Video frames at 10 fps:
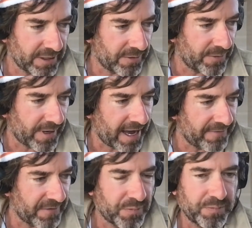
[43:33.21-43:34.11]
to
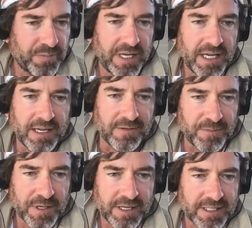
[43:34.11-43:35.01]
have a peeve
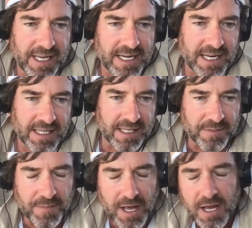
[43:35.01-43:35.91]
because I need
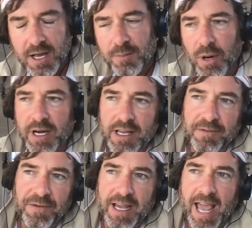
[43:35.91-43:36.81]
them, but
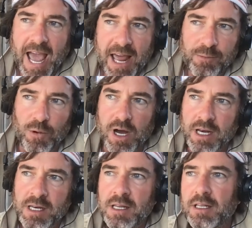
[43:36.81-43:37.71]
if I had
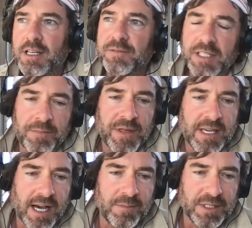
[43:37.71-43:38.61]
one, if something
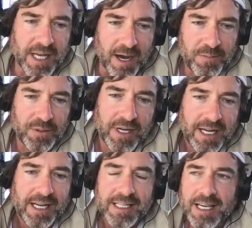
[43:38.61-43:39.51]
if comes up, one.
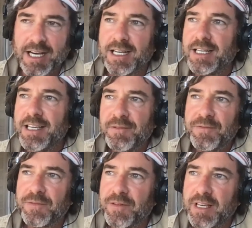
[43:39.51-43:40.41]
yeah,
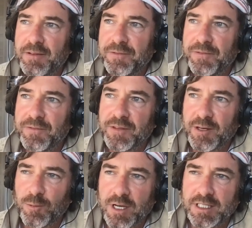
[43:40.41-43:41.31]
if if
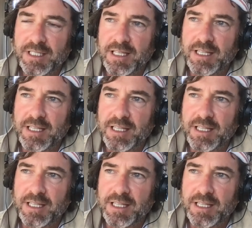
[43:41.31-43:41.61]
there was a